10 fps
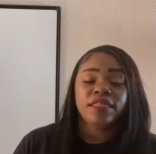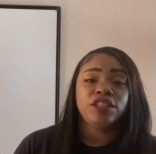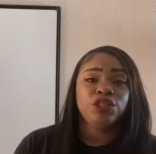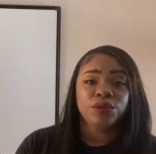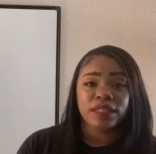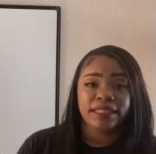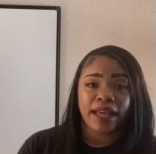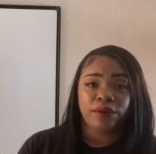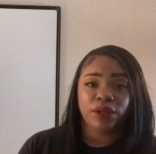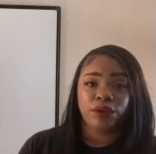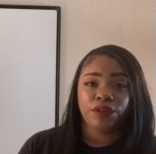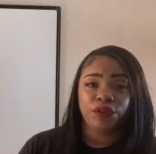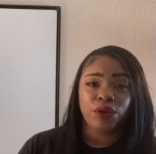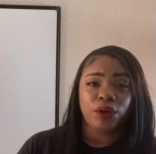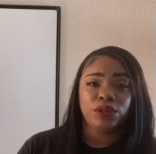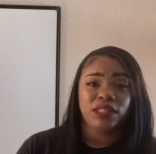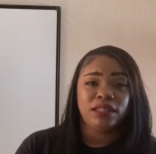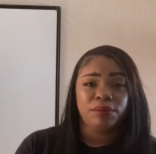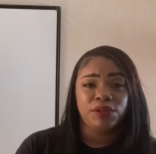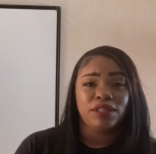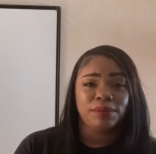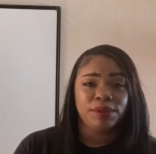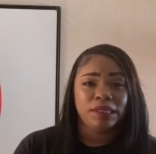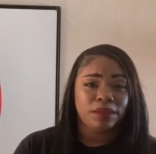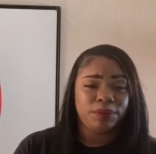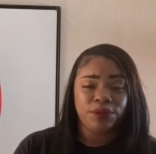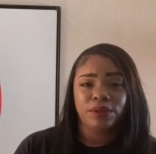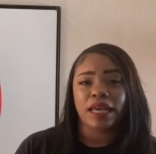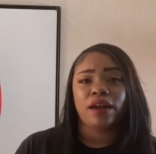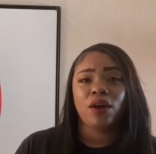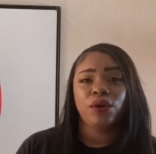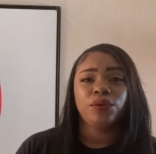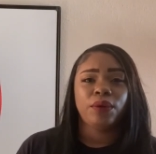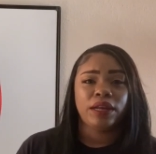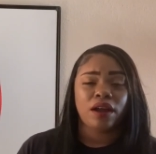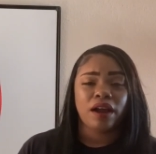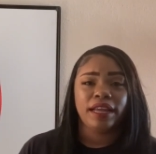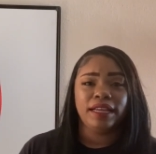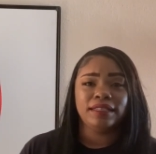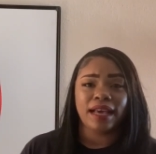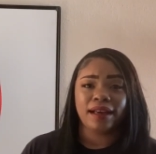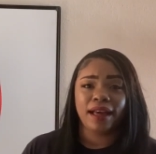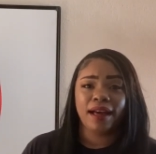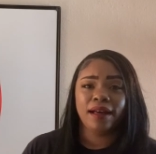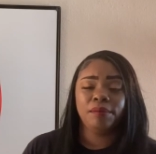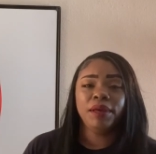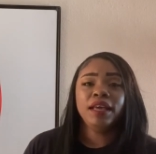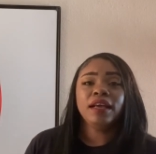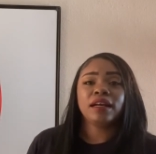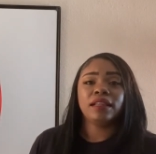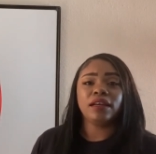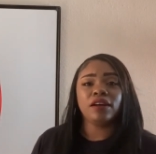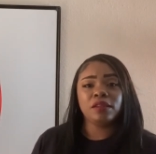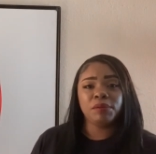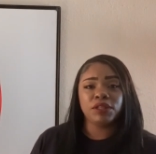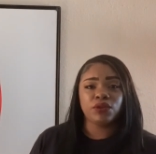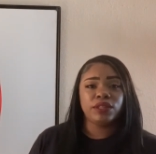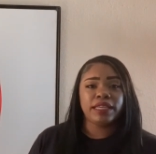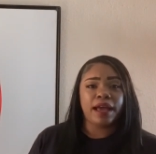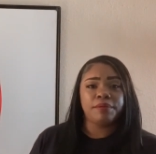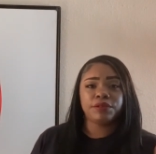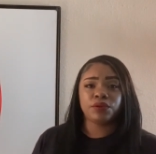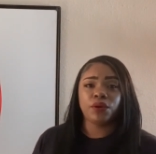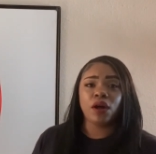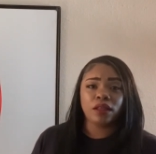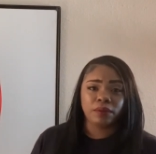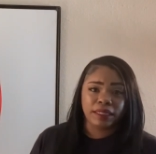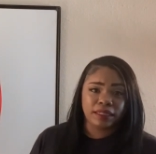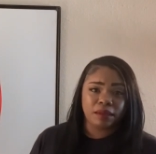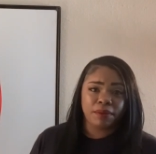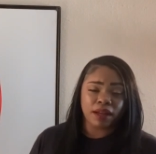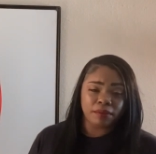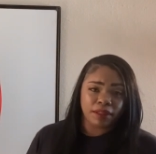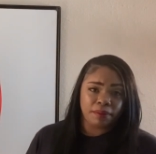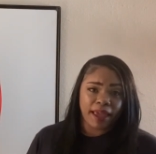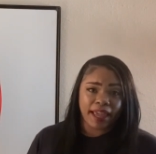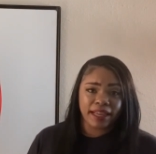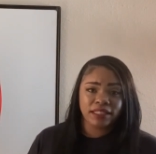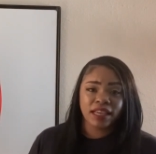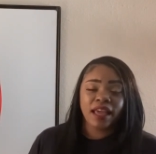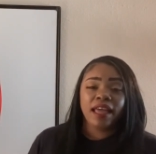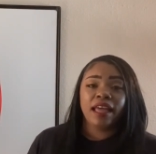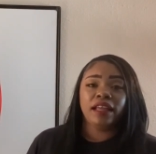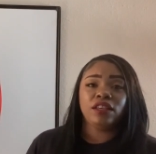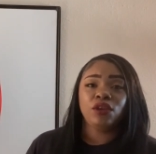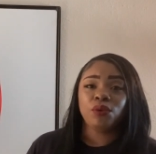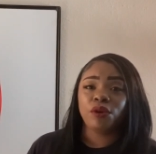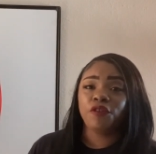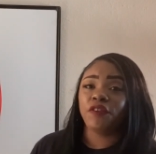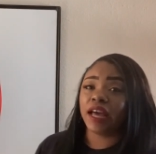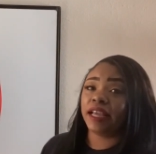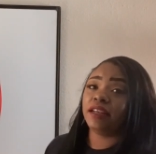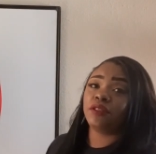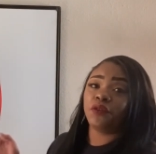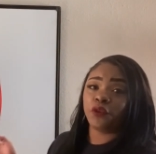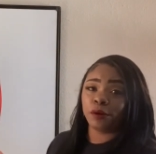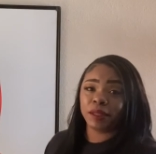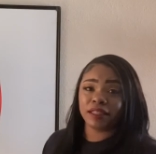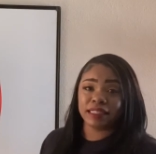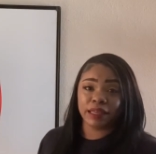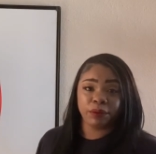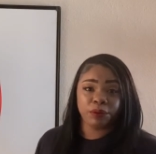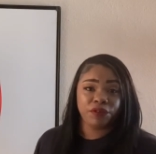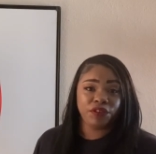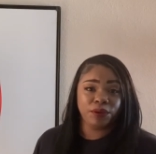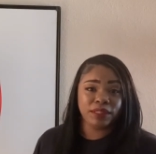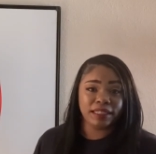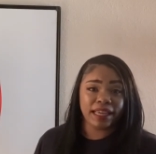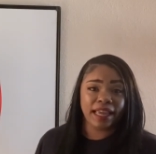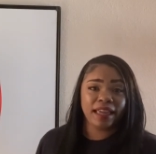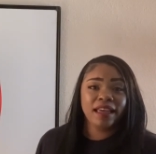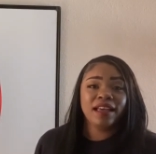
that you can download if you go to www.coderedrn.com. Click on the Mentor tab, scroll all the way to the bottom of the page, and you will find the formulas that we reviewed today,